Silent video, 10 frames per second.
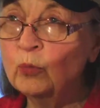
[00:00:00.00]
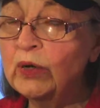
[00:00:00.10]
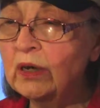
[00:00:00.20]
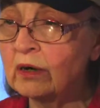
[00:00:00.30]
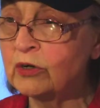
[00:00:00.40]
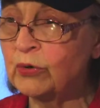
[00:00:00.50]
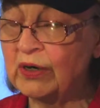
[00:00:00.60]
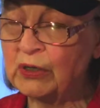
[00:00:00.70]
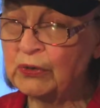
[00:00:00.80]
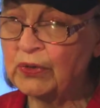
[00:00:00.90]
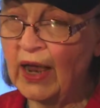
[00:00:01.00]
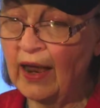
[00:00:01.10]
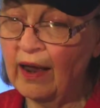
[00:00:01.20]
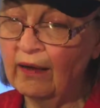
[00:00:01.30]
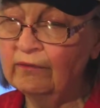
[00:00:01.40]
We are going to
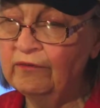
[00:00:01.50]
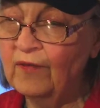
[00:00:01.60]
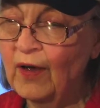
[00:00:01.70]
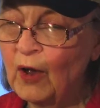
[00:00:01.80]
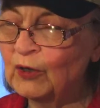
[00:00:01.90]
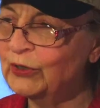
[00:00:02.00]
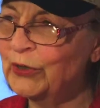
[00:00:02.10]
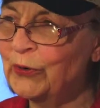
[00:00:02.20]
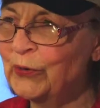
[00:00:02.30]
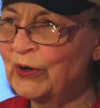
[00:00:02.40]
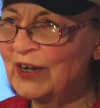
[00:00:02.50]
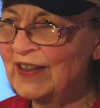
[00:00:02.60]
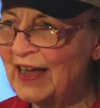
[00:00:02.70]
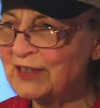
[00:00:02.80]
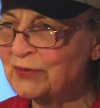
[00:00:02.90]
have lower
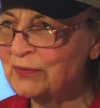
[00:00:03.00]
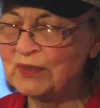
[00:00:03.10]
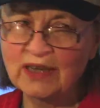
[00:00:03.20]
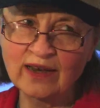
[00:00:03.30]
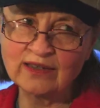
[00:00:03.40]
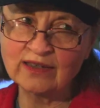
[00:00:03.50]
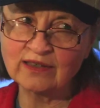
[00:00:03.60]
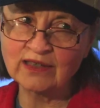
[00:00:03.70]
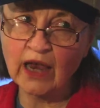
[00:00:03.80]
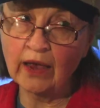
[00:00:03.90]
classroom sizes,